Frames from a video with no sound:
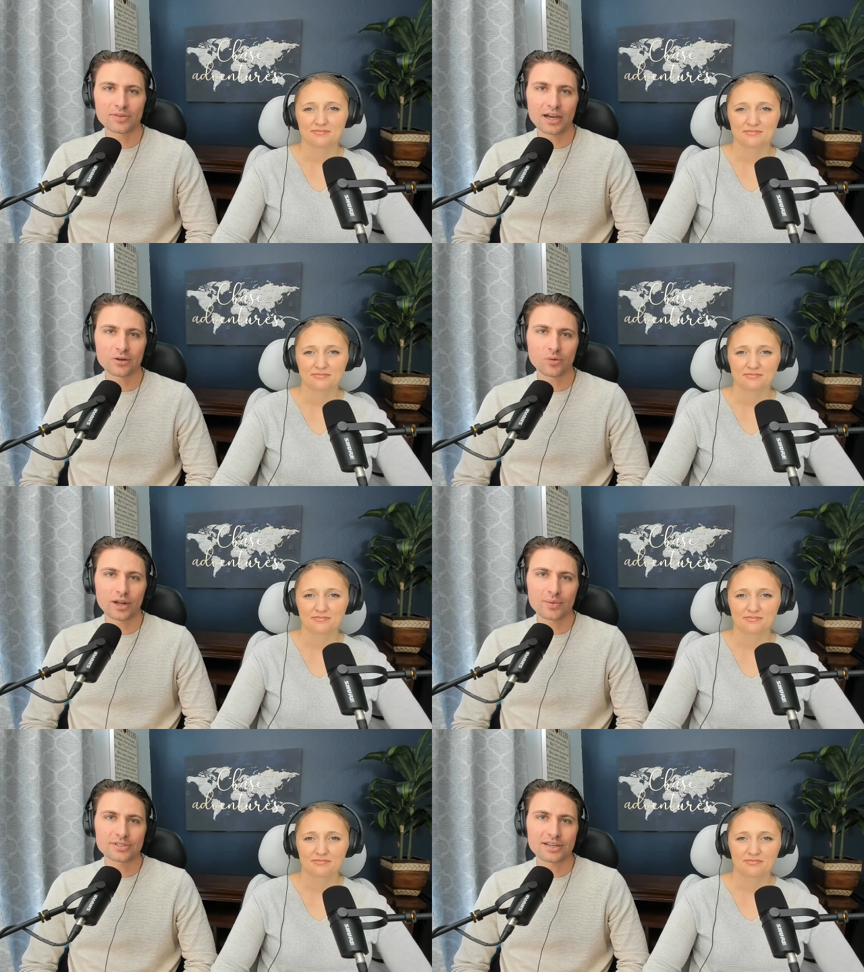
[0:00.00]
Speaker 1: out
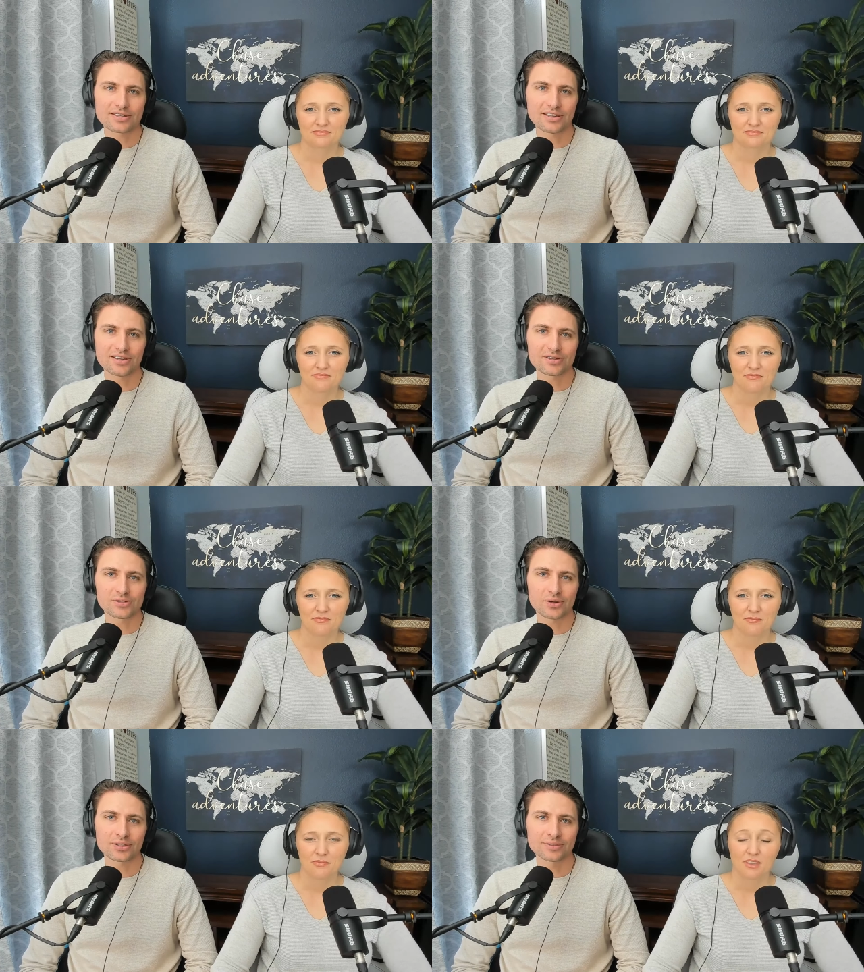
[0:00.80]
when I was eighteen
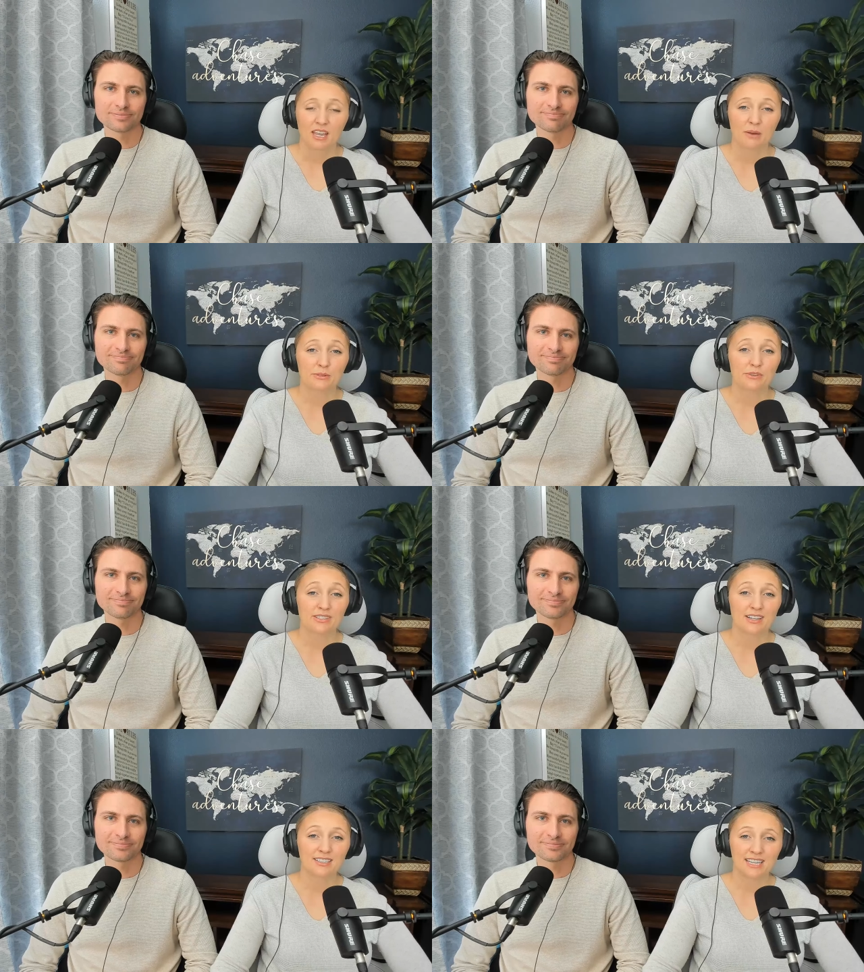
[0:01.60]
years old.
Speaker 2: I was
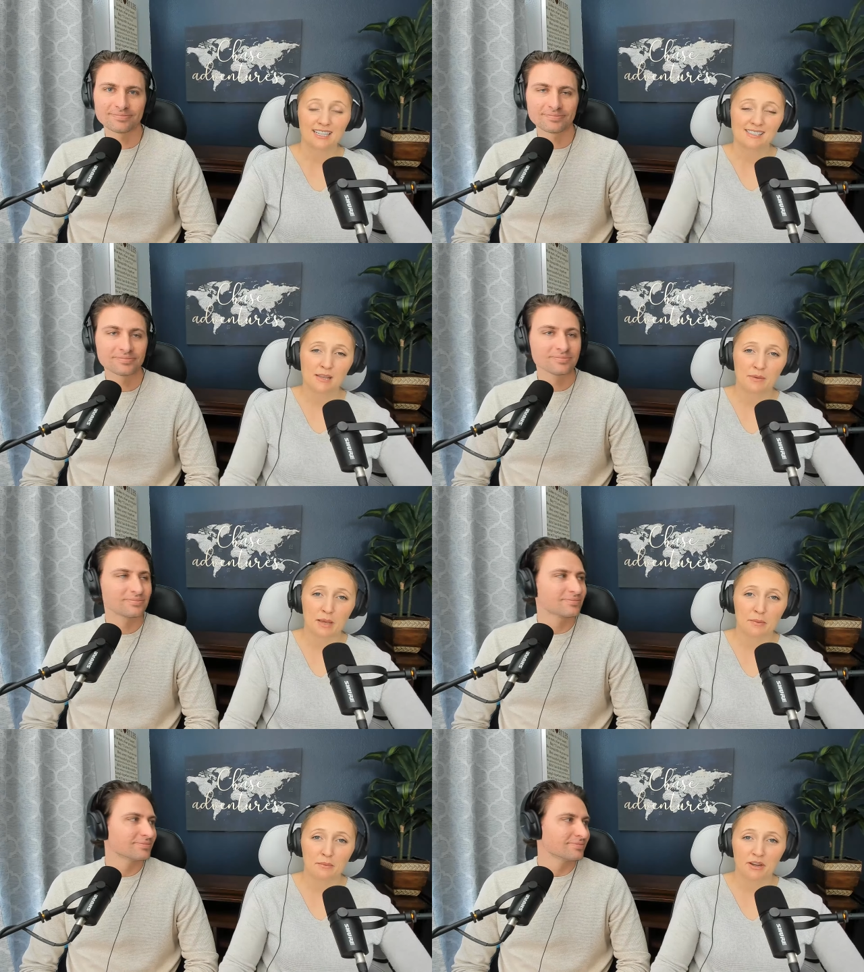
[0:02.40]
raised L D S. Sam and
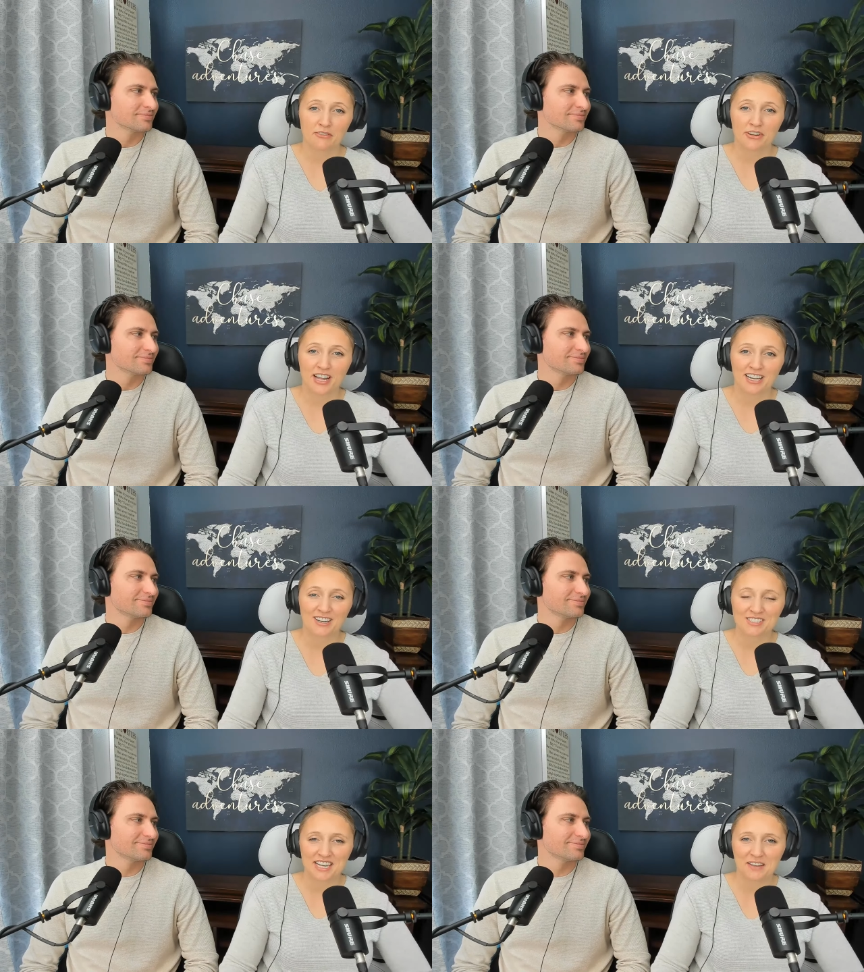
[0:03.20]
I have been married for nine
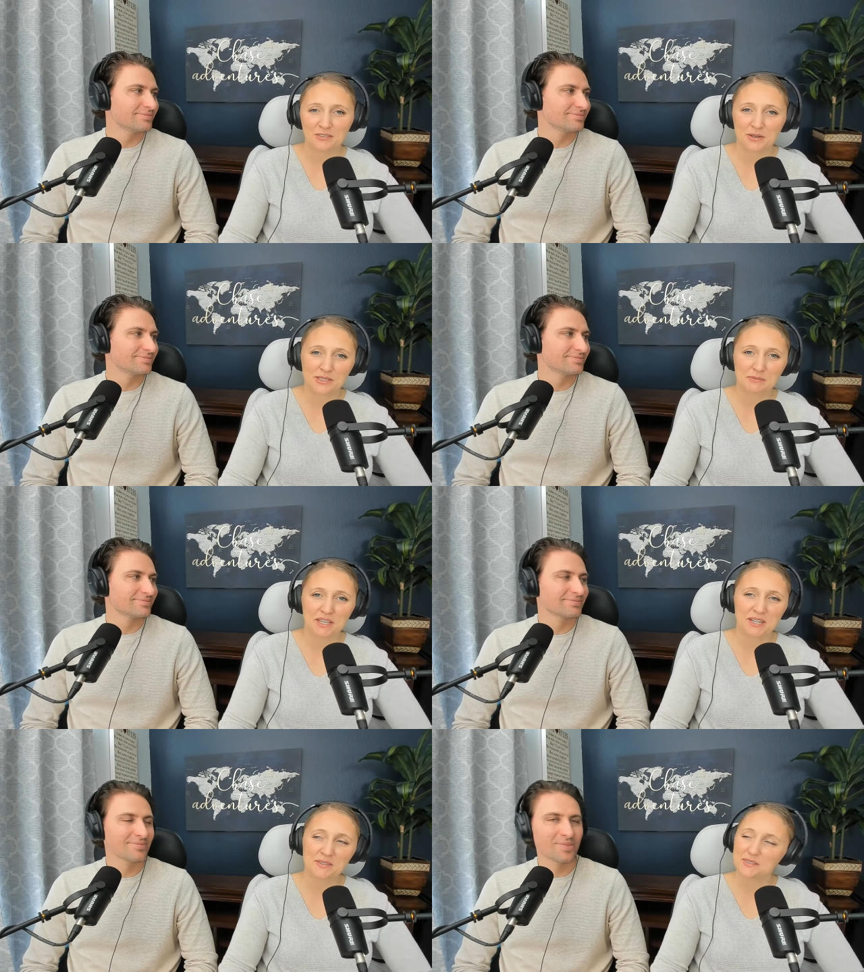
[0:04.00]
years and have two awesome
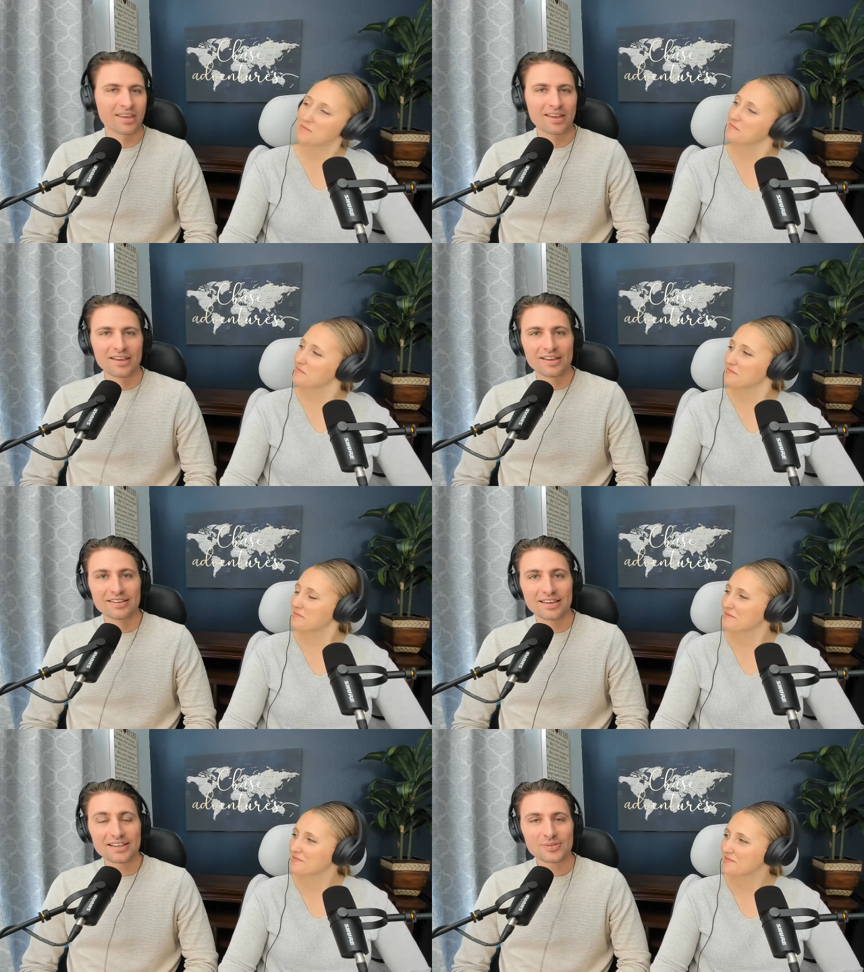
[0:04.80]
kiddos.
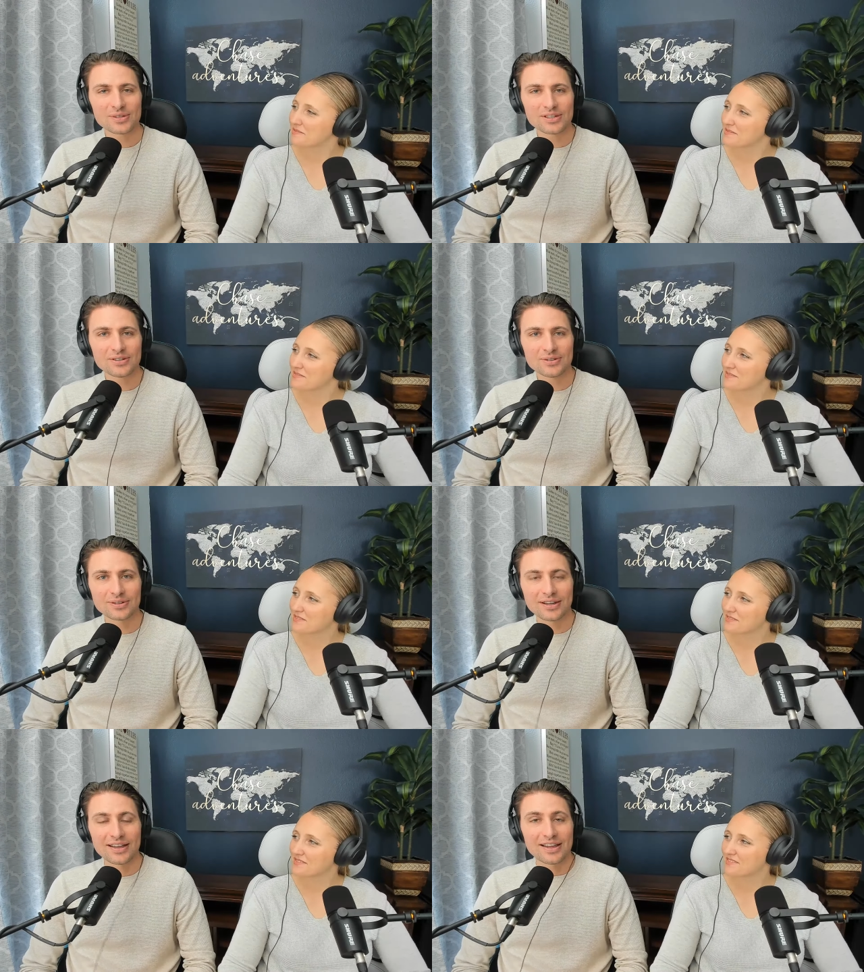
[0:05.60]
Speaker 1: Yes, we
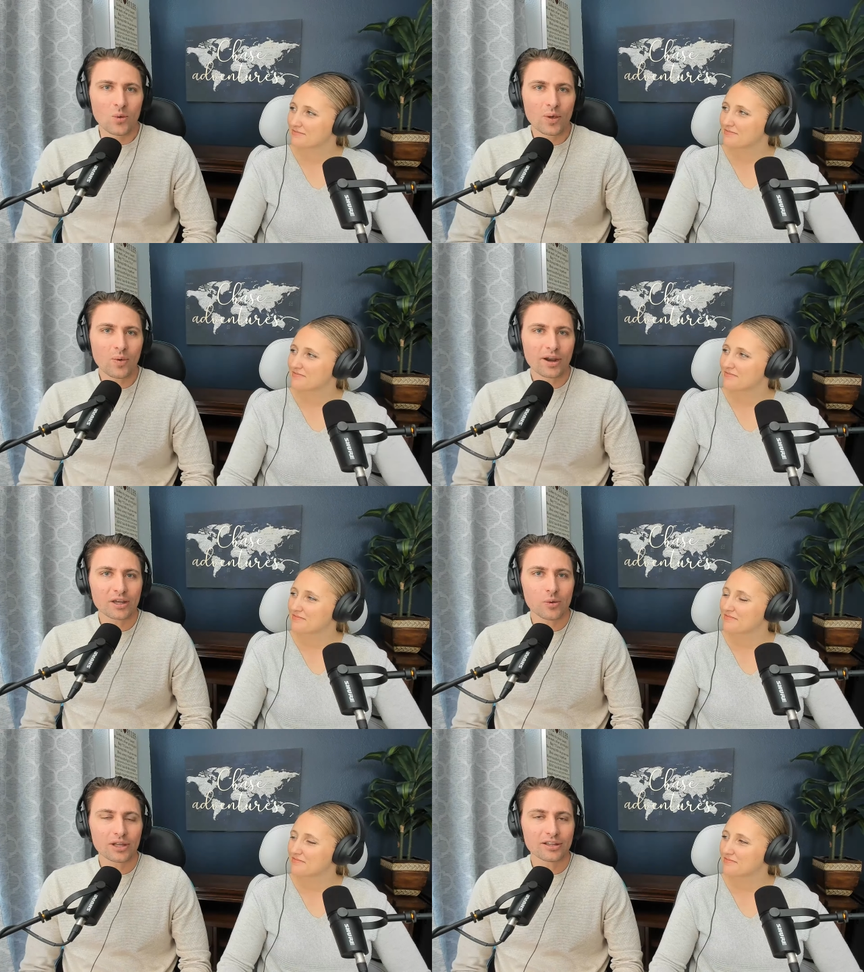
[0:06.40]
do. We want to
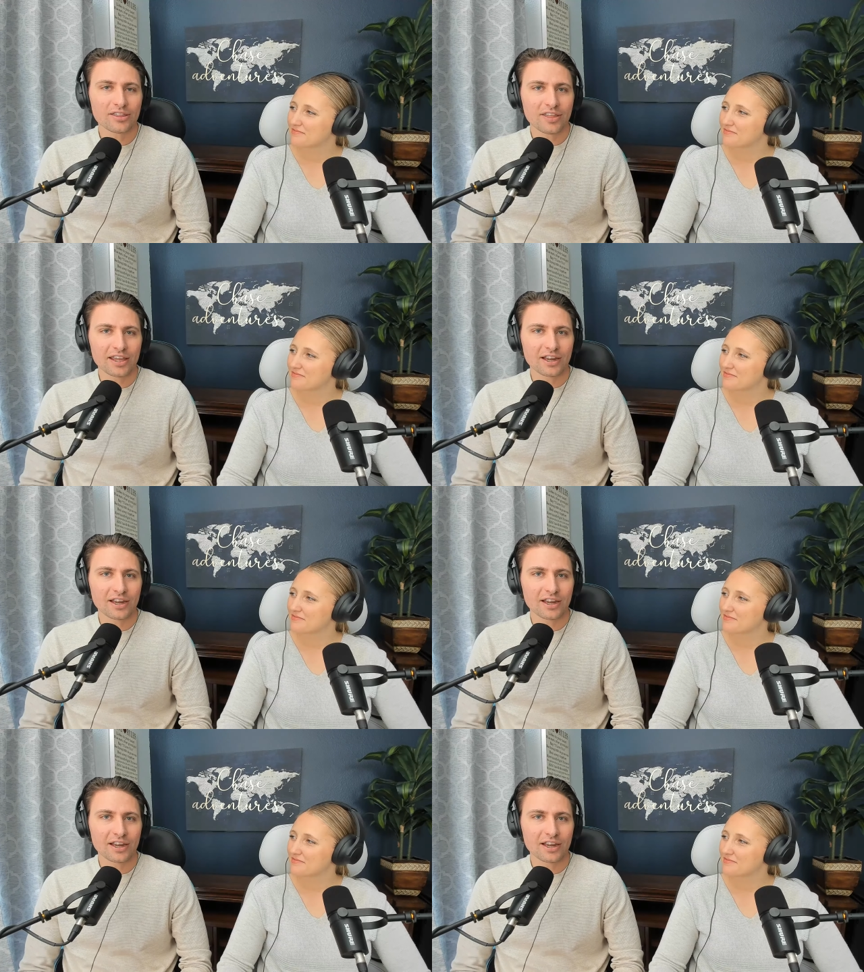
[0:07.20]
quickly thank